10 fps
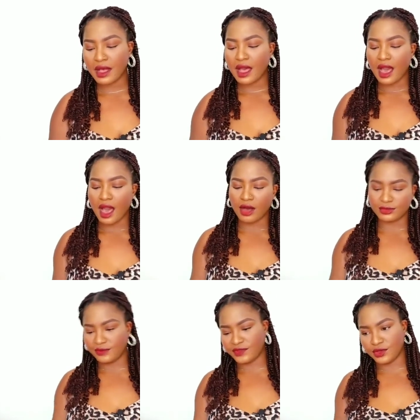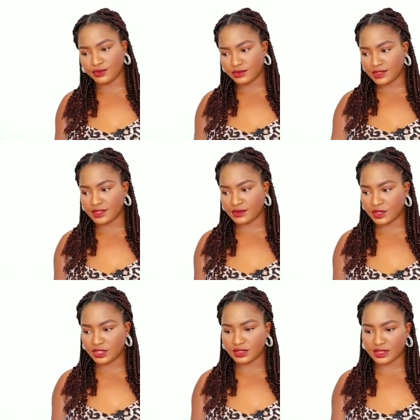out of the whole
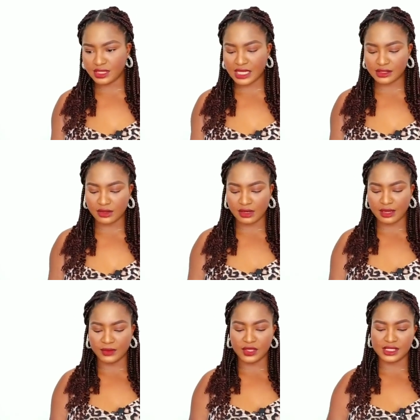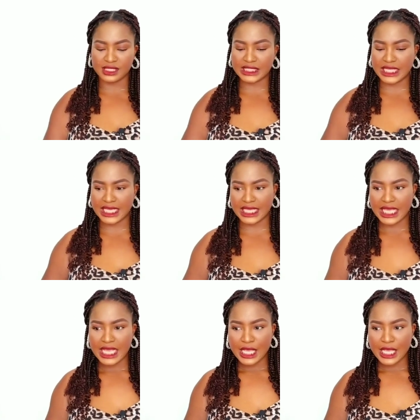situation so that's all i'm going to say